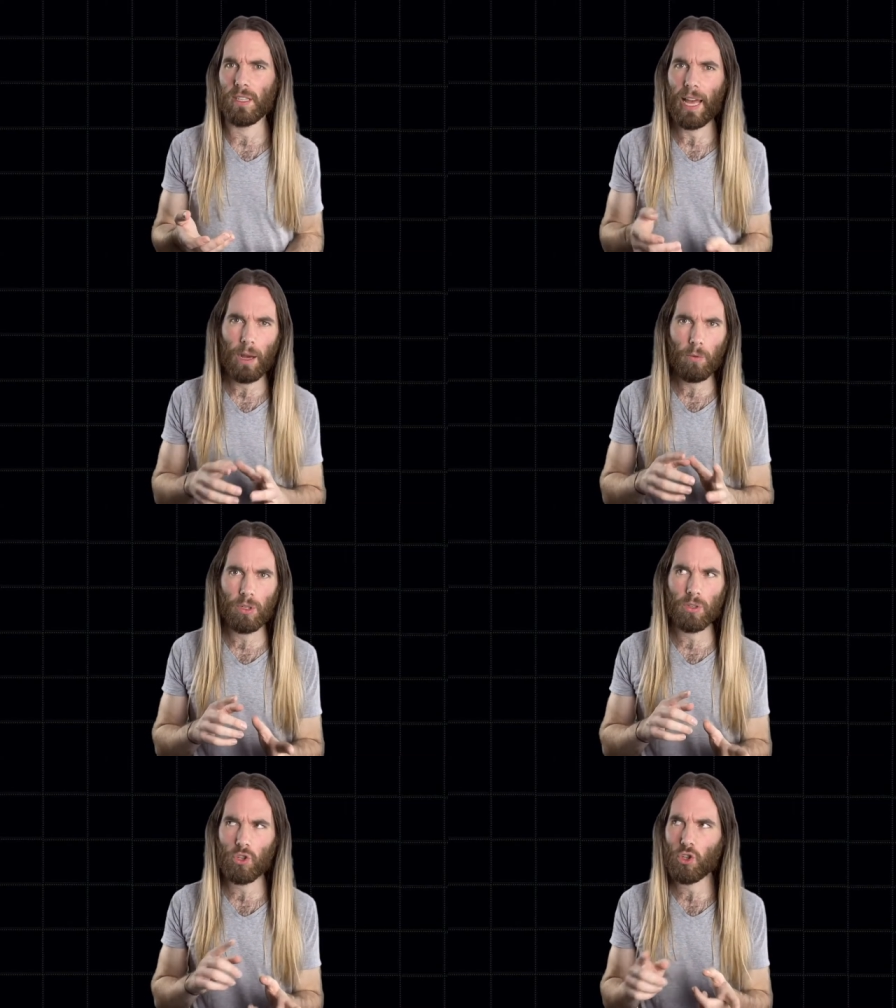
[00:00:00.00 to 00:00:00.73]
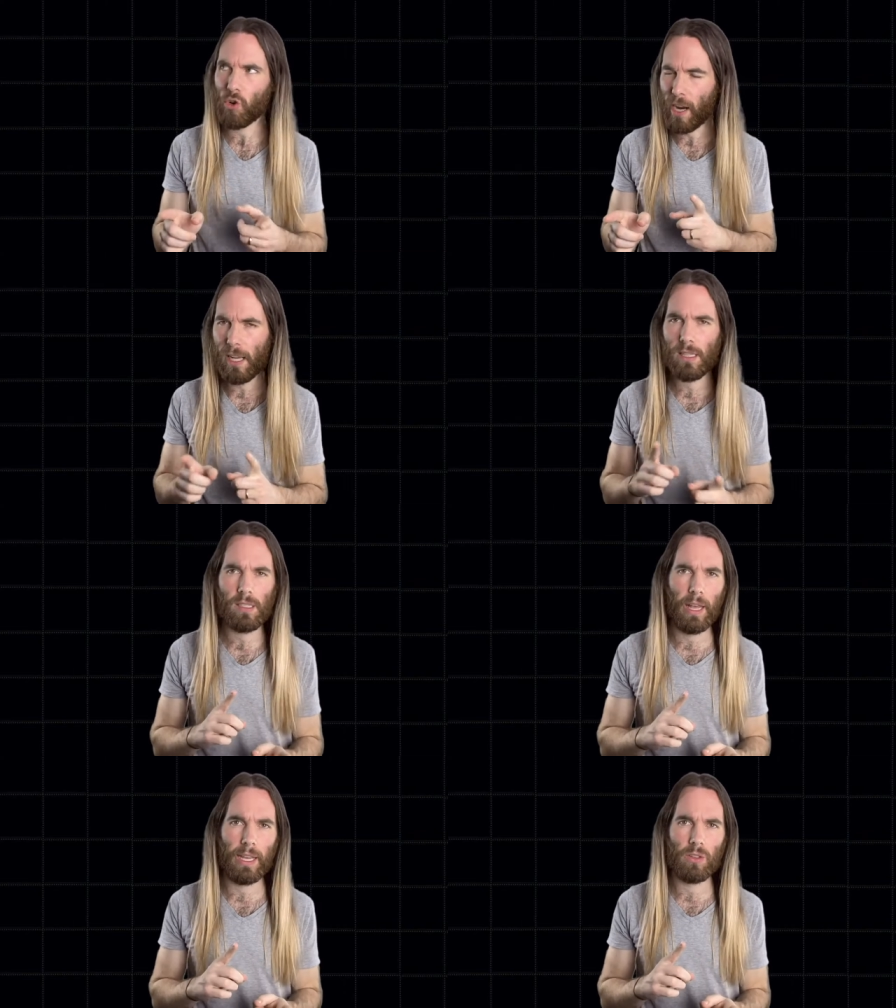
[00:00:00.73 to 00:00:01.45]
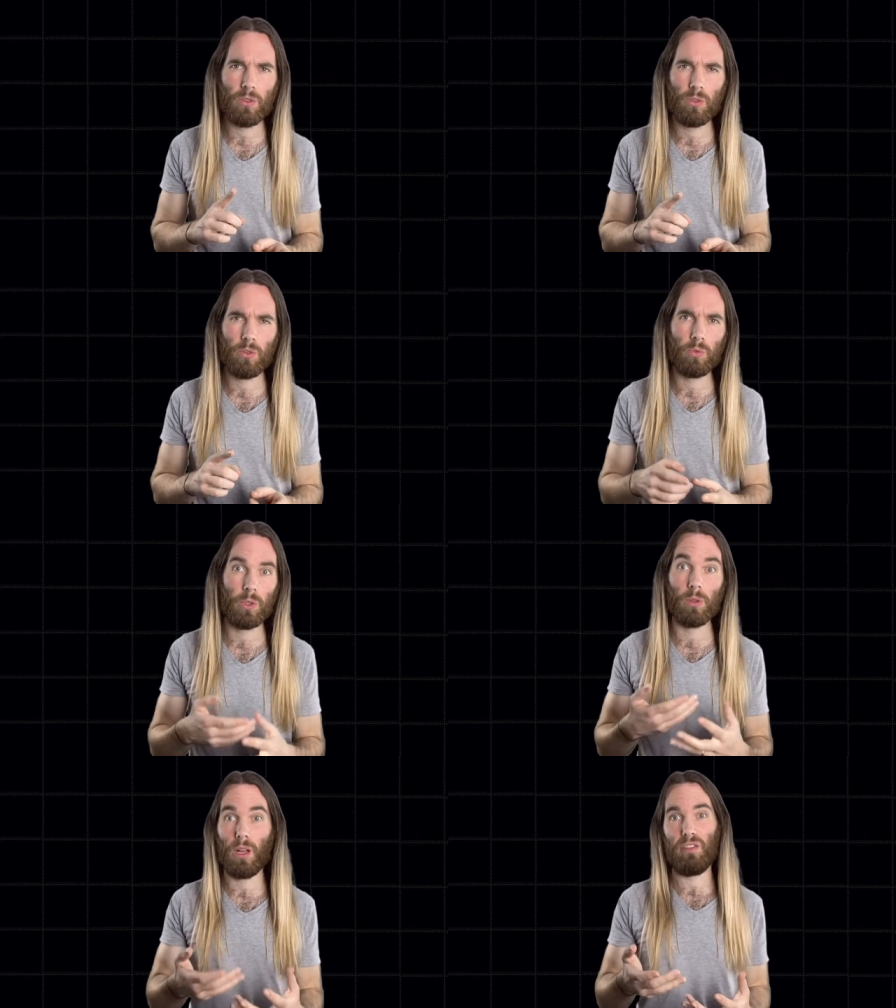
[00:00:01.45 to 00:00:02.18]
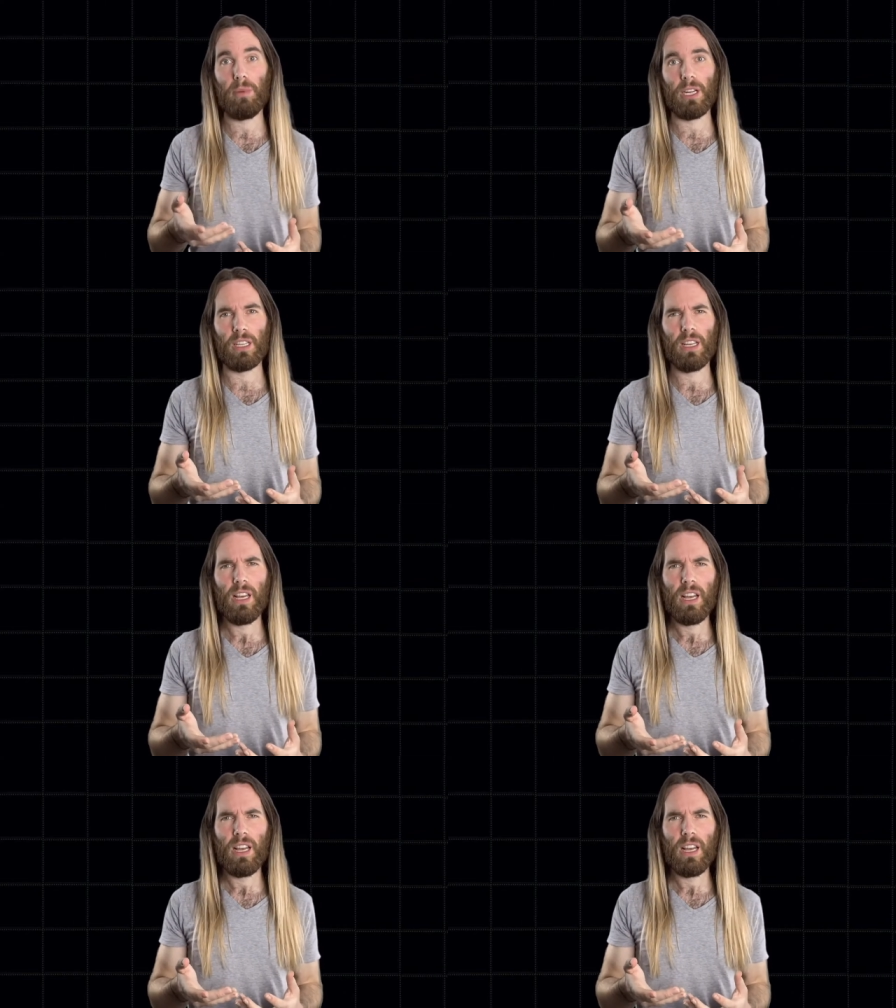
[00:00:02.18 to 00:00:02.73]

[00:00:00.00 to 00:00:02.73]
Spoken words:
How would it translate to real life money?